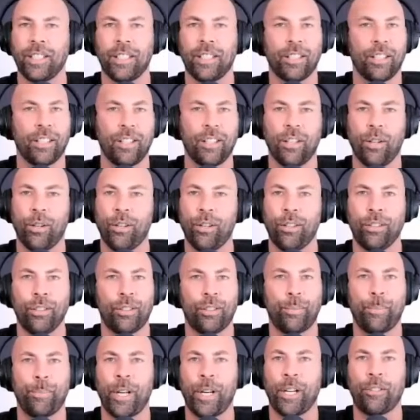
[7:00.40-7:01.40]
it the
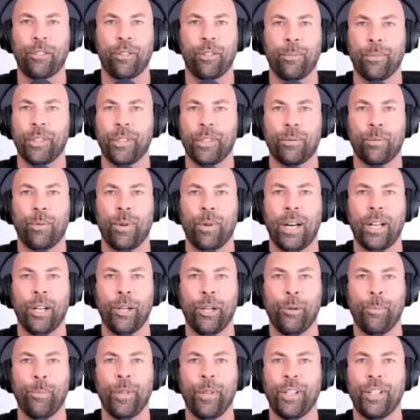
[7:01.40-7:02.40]
spectrum is wide
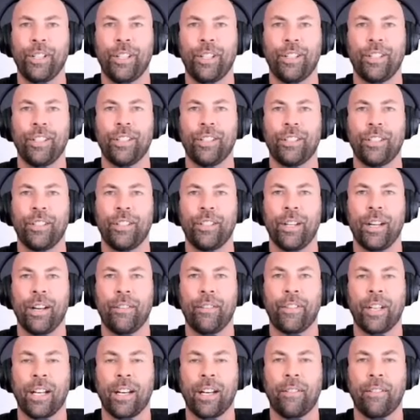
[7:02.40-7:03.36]
open, or do you have kind